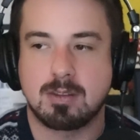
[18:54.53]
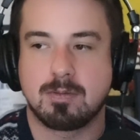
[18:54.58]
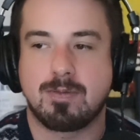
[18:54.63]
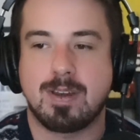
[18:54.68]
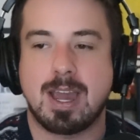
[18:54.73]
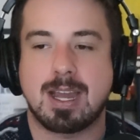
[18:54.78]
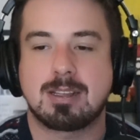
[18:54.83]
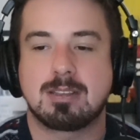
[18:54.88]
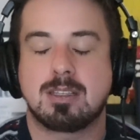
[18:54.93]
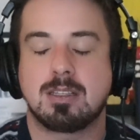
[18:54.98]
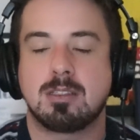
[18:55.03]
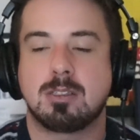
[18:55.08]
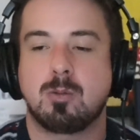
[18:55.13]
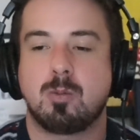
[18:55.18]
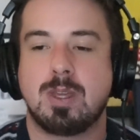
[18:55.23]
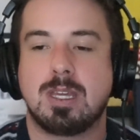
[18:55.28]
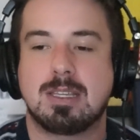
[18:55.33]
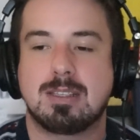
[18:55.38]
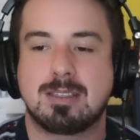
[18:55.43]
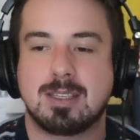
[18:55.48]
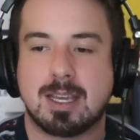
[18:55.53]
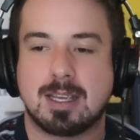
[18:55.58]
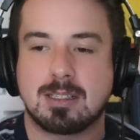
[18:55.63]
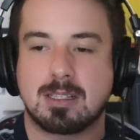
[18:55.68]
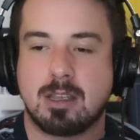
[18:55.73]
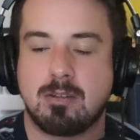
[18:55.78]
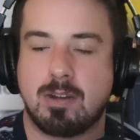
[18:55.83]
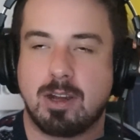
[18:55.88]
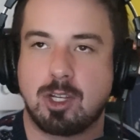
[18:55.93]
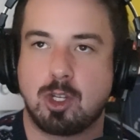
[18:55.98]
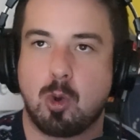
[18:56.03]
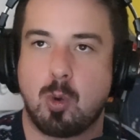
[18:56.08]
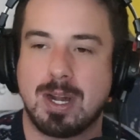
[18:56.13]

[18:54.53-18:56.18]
In fact, since week 6, they ranked